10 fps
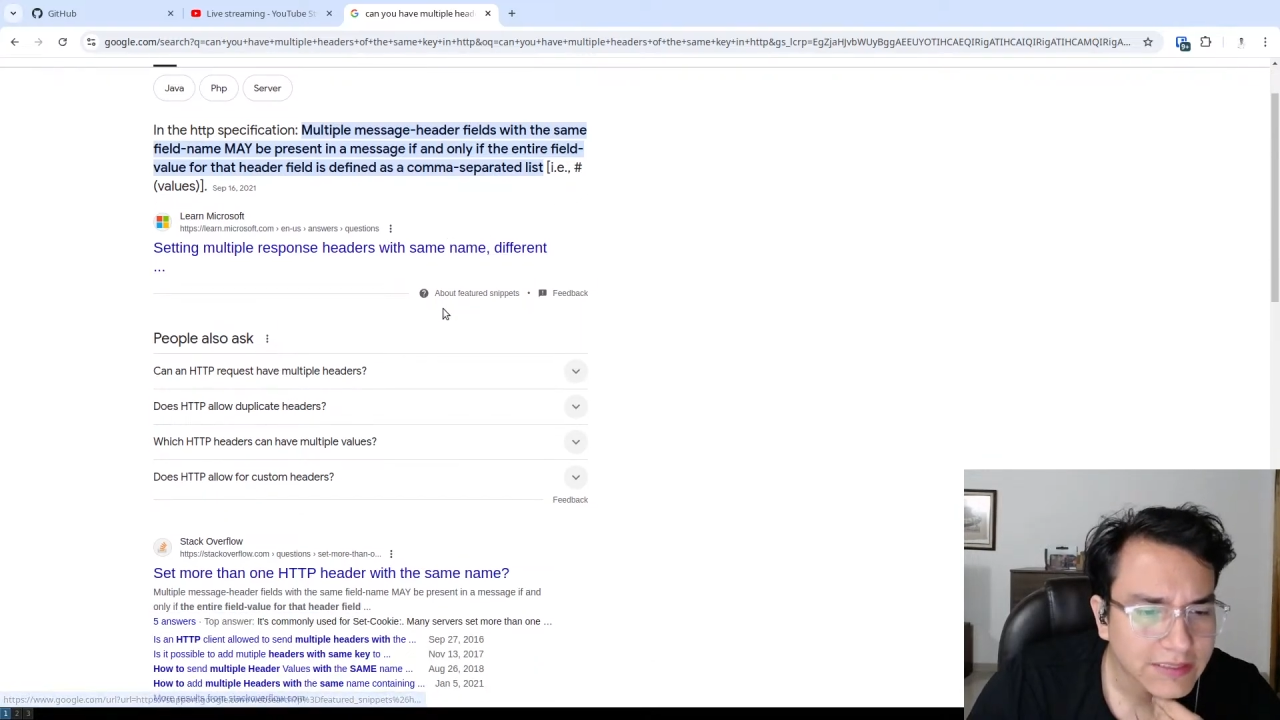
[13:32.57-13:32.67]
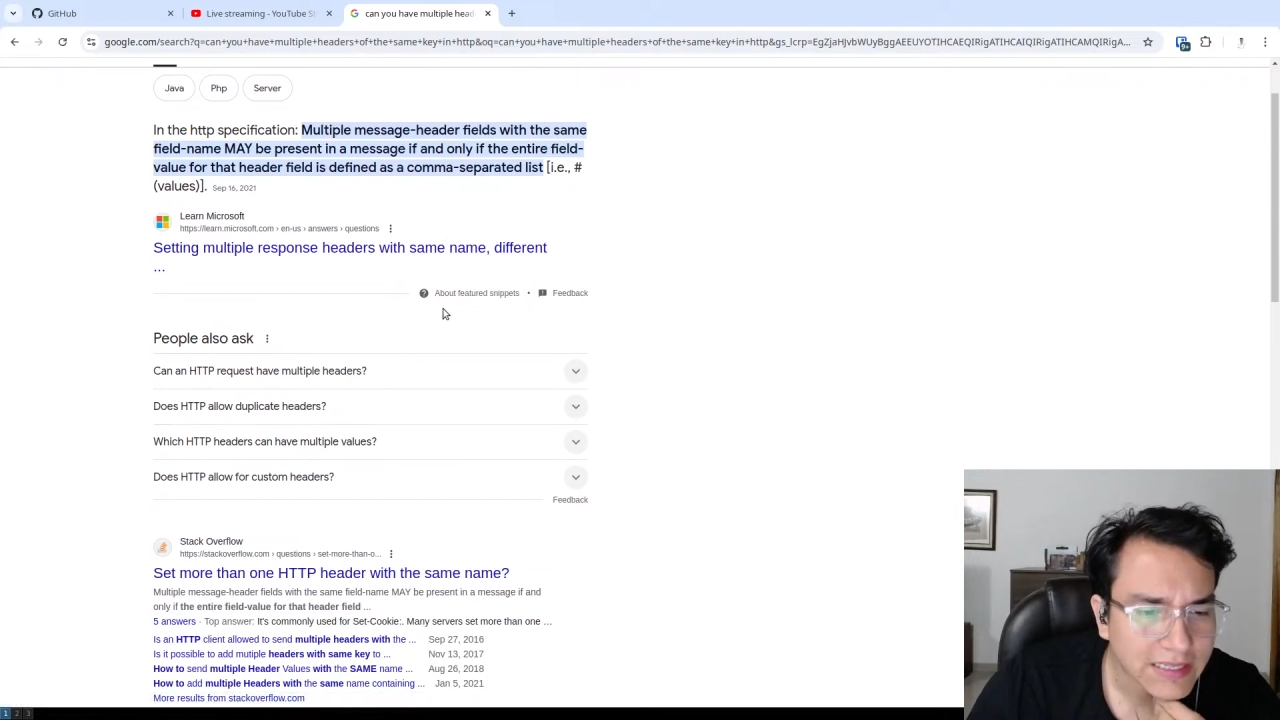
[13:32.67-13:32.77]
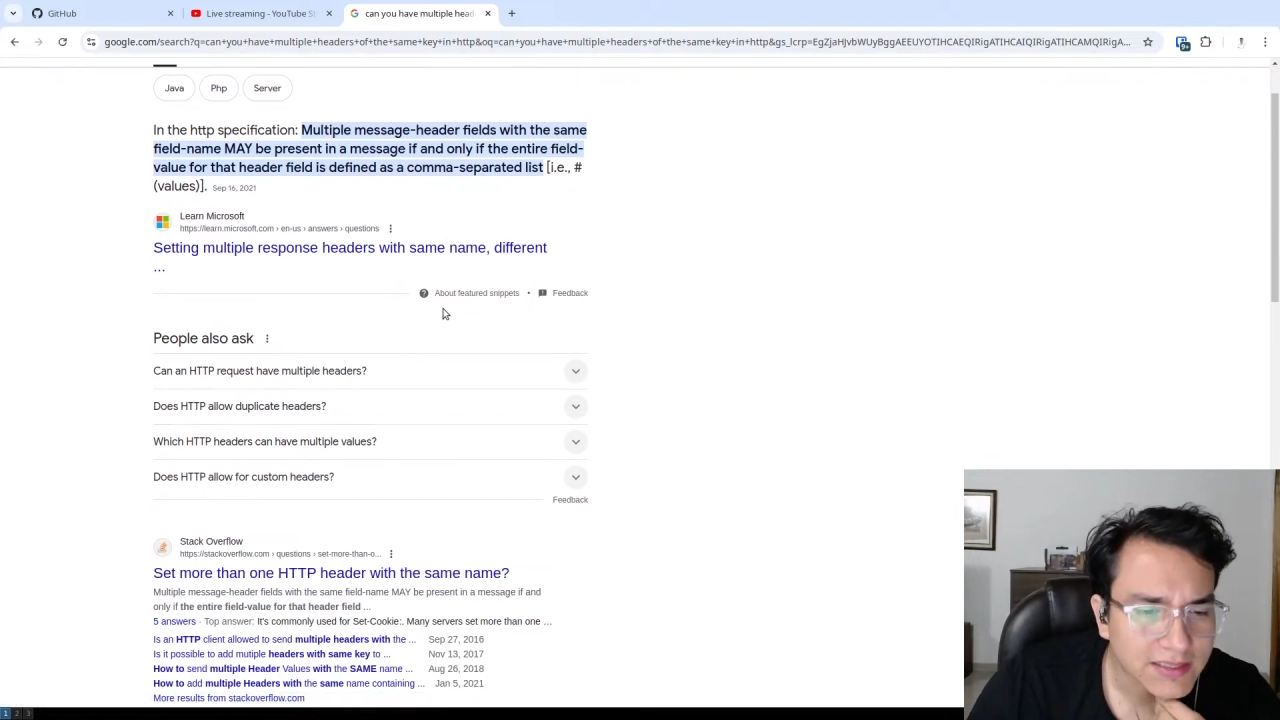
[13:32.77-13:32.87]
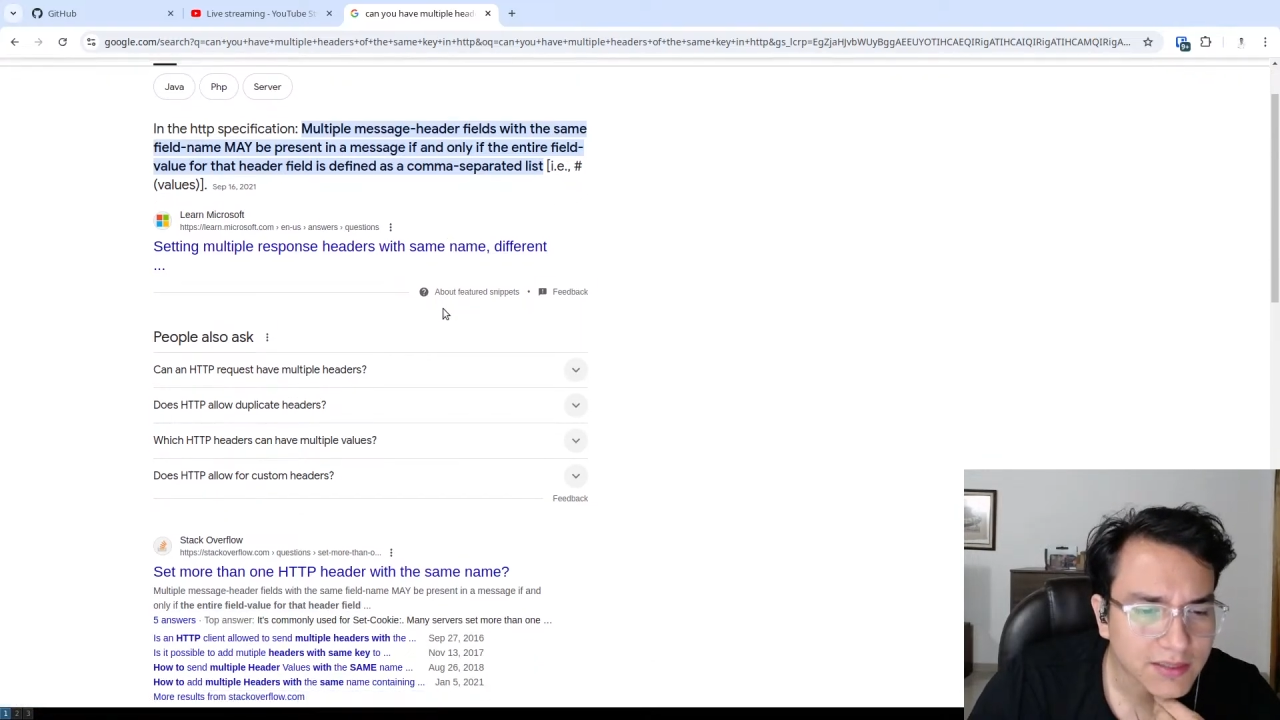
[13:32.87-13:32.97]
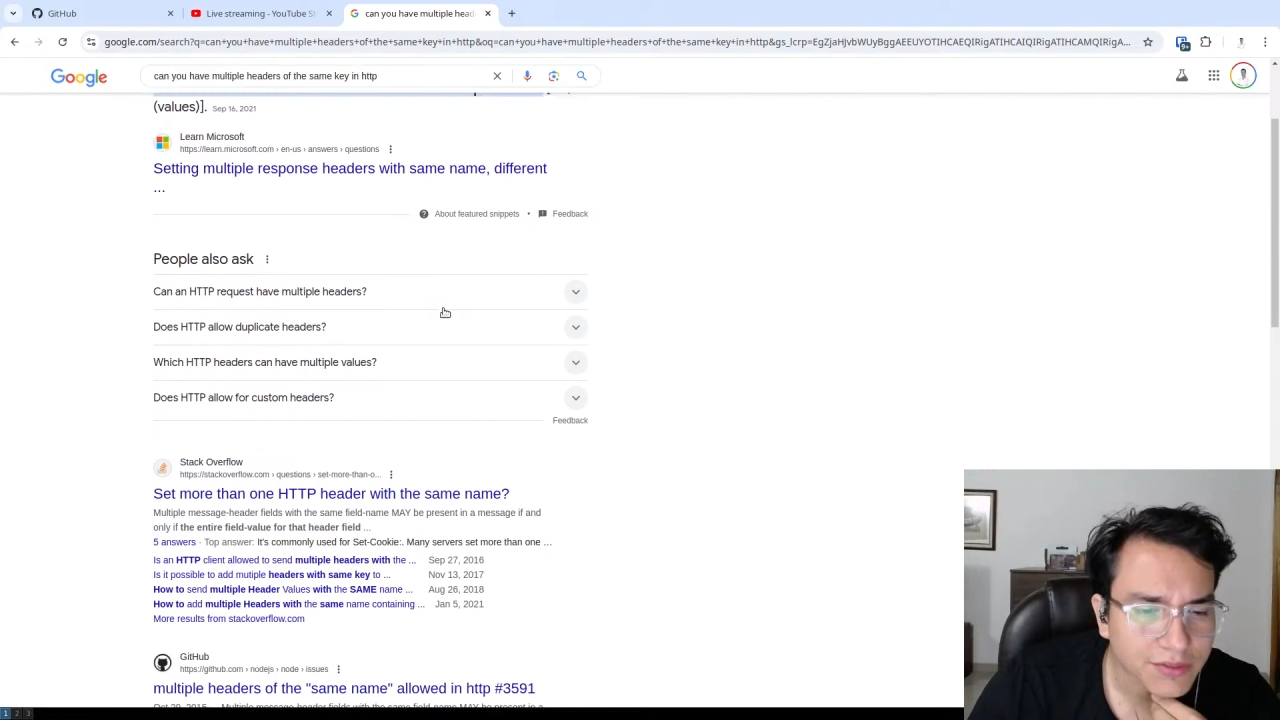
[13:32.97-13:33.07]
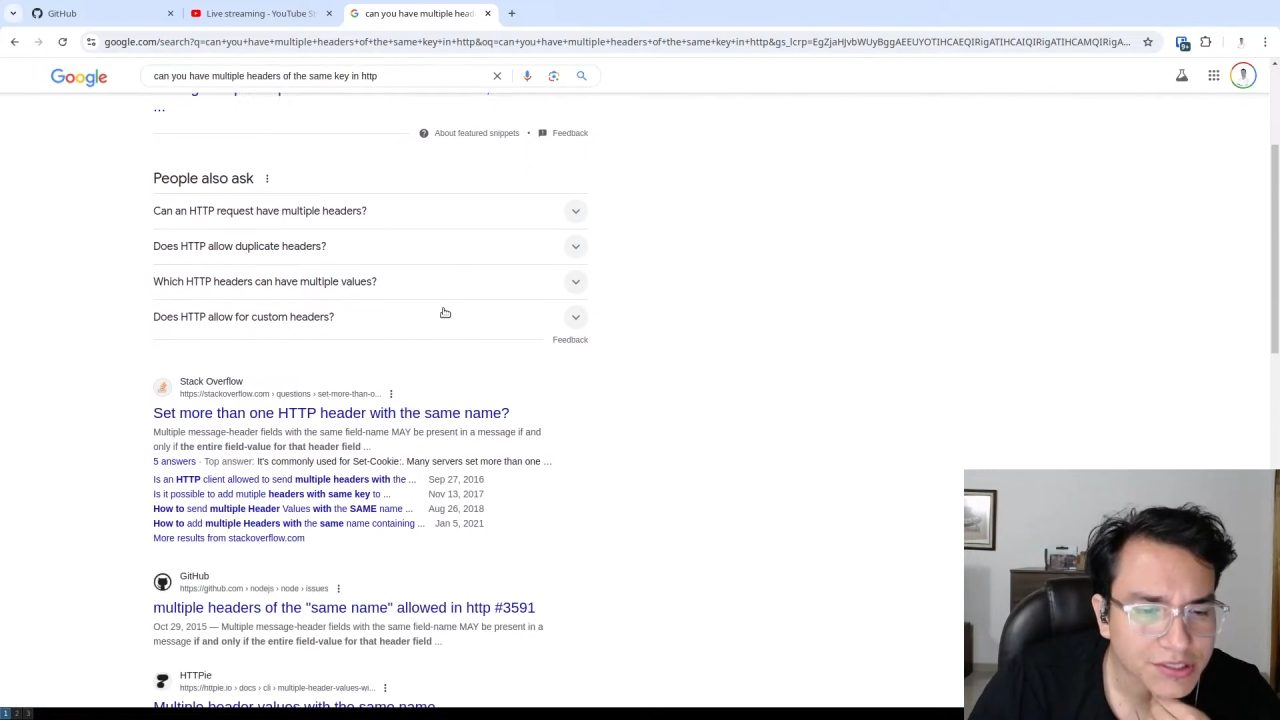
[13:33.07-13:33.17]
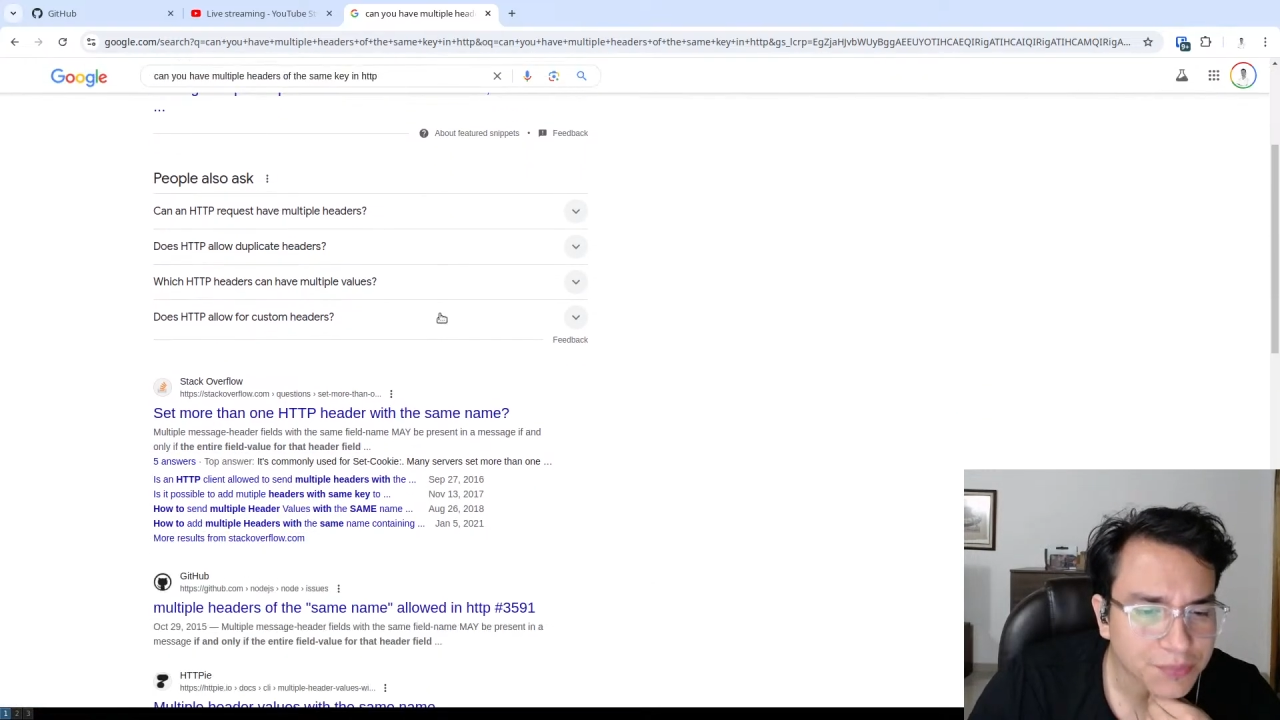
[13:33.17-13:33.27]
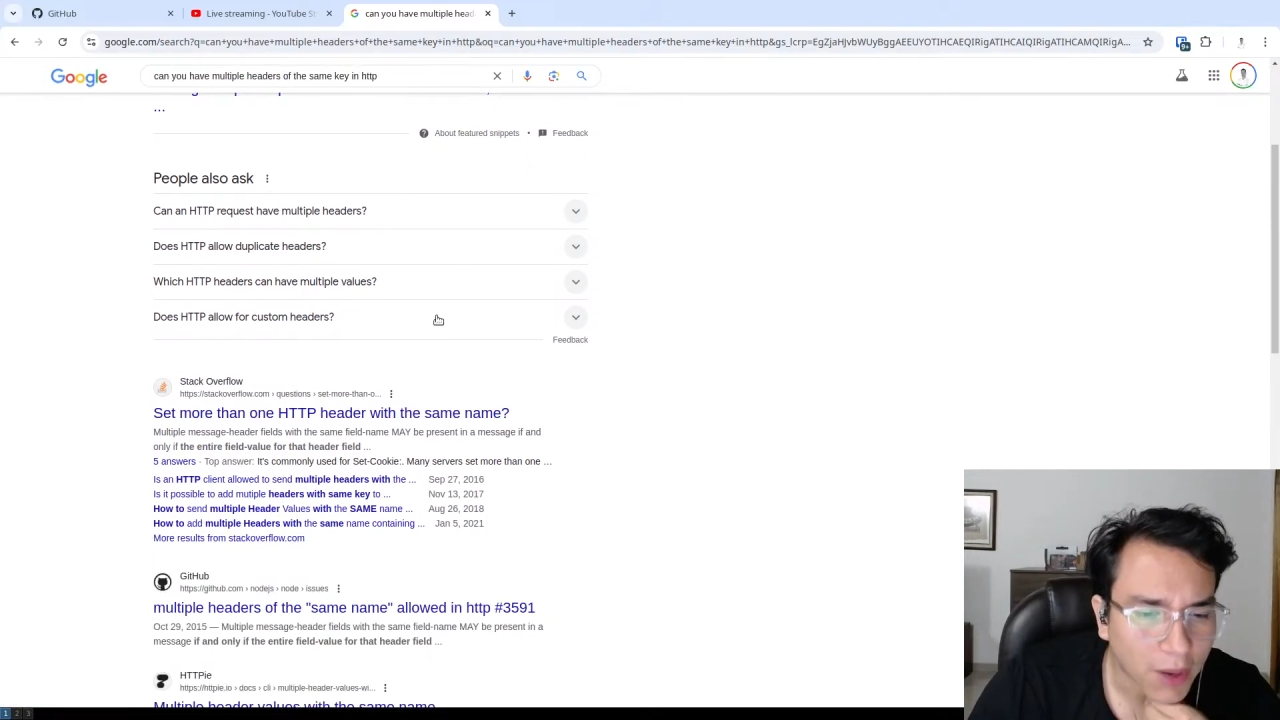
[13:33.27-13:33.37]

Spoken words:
response